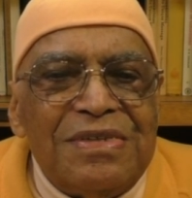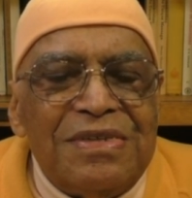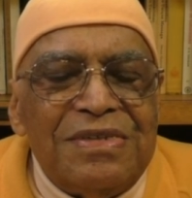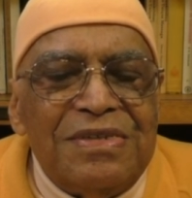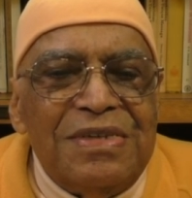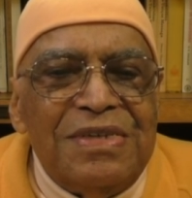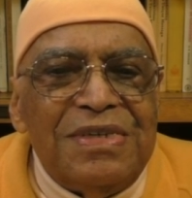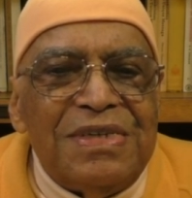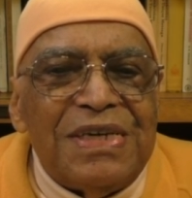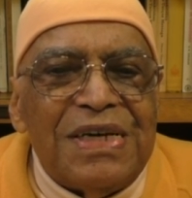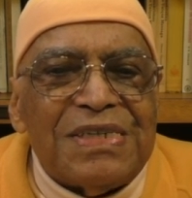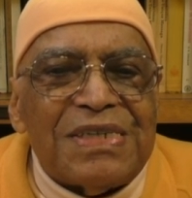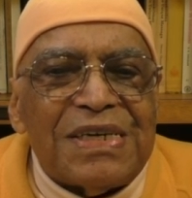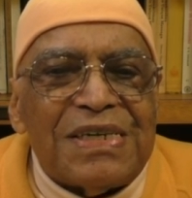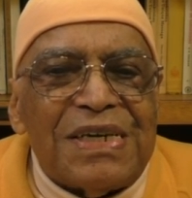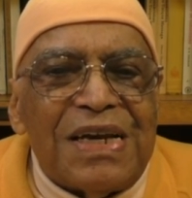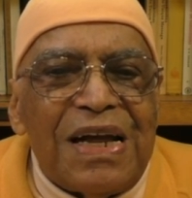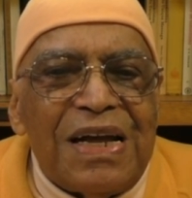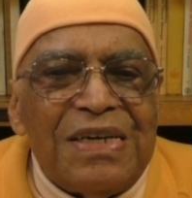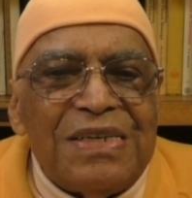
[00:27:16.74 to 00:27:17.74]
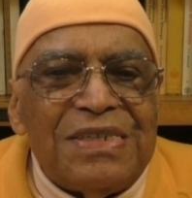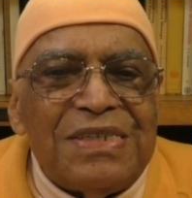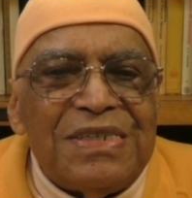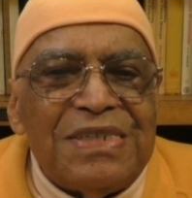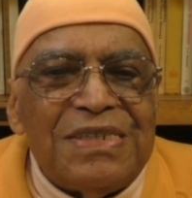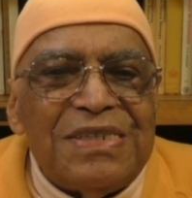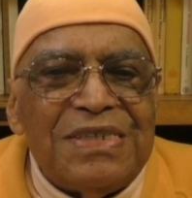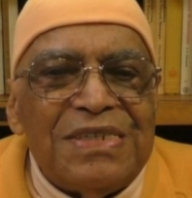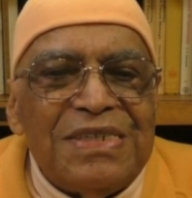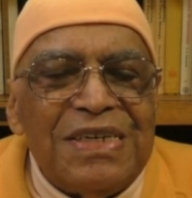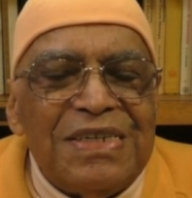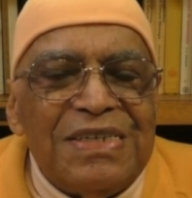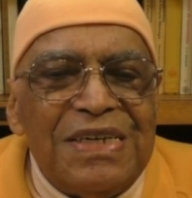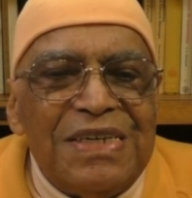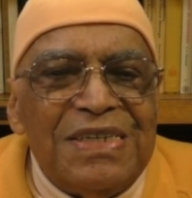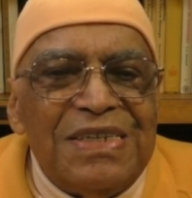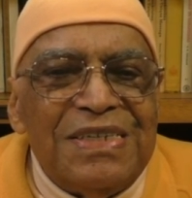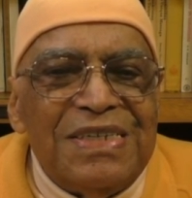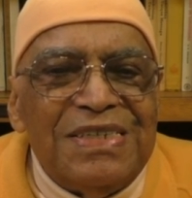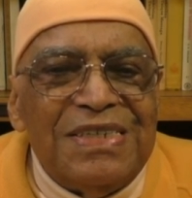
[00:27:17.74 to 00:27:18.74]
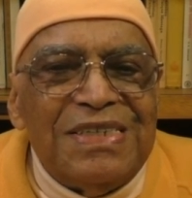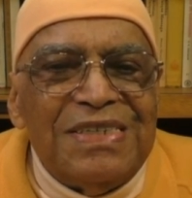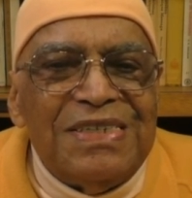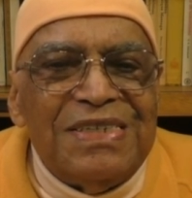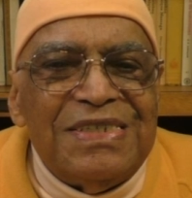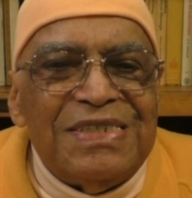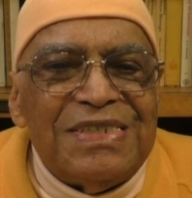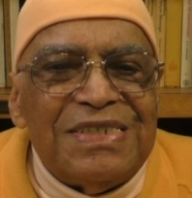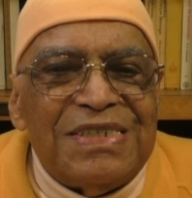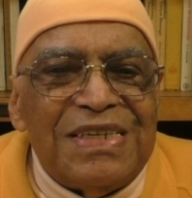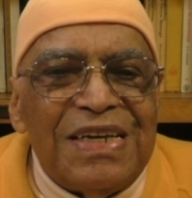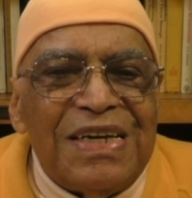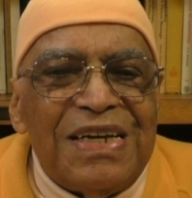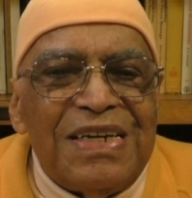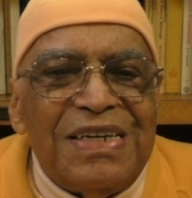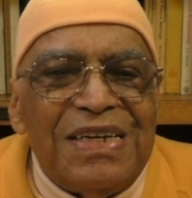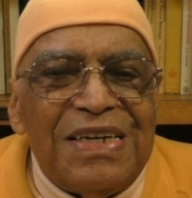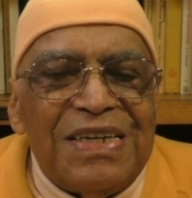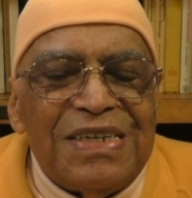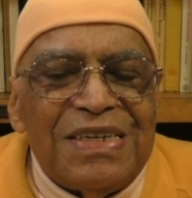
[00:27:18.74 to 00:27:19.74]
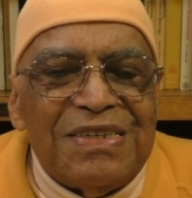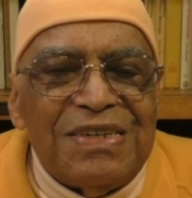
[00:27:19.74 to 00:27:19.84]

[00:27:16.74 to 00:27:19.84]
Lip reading: Jesus Christ said,